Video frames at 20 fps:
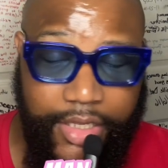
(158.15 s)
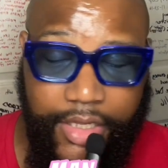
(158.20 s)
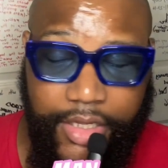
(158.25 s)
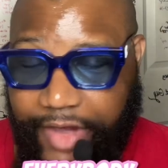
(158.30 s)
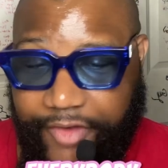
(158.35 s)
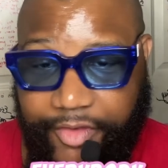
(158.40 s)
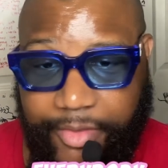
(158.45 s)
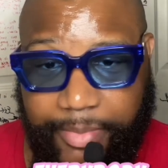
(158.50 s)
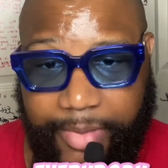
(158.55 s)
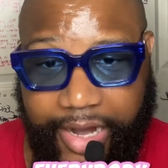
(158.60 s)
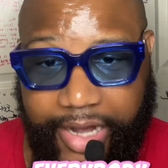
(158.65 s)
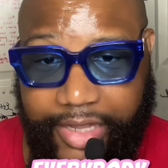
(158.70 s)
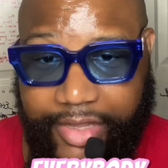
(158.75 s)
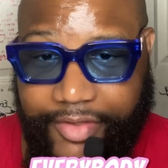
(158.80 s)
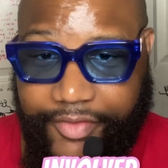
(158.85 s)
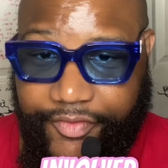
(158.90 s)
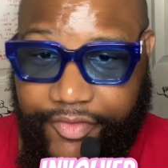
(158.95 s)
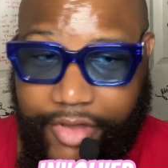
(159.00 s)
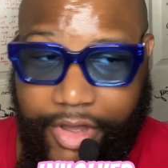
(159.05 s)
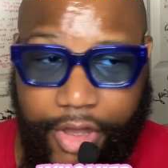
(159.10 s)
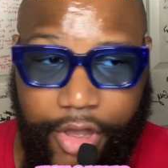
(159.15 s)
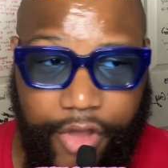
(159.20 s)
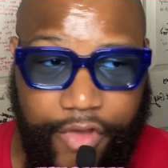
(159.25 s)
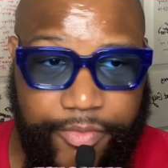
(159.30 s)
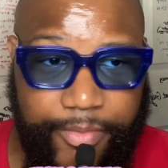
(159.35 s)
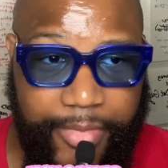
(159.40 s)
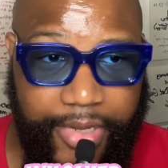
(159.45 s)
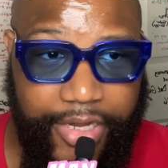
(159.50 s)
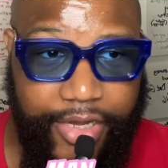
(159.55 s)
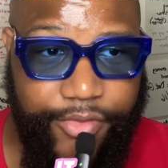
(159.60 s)
Everybody
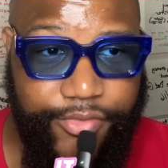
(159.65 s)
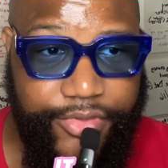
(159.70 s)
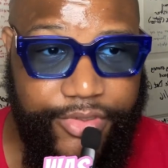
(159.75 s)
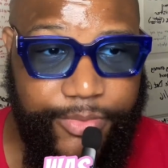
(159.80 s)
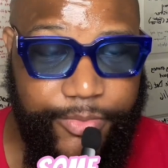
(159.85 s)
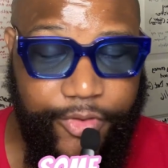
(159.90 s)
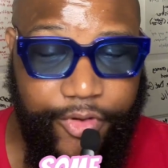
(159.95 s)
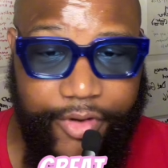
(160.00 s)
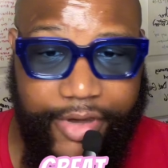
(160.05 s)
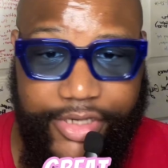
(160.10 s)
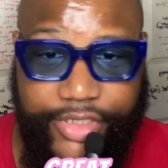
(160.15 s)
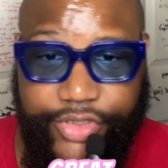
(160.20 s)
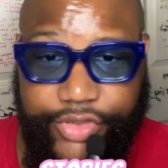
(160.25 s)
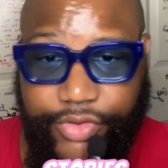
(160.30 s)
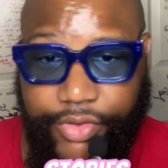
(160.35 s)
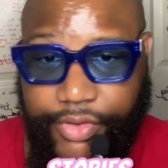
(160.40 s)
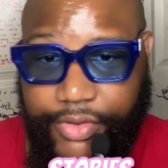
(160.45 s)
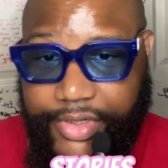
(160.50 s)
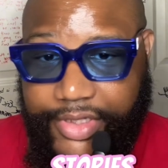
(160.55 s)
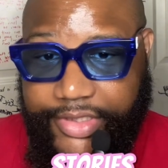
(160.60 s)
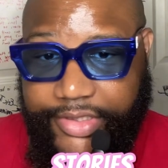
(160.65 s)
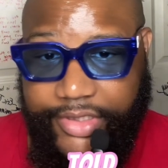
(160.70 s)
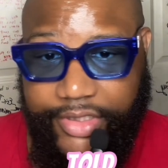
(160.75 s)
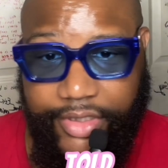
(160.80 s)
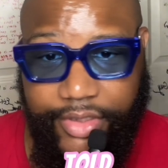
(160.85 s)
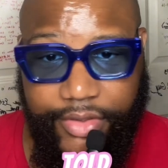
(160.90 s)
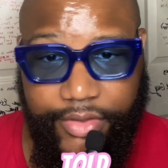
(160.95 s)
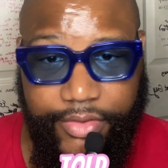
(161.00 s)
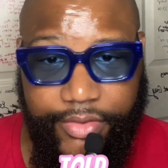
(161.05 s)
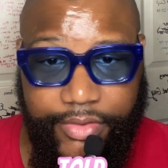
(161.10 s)
involved, man. There was some great stories
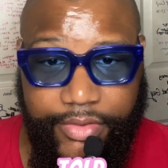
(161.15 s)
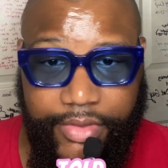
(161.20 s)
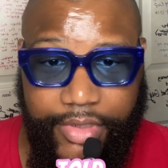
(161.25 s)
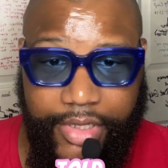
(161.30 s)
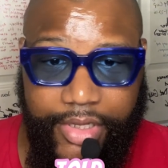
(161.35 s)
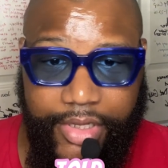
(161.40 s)
told.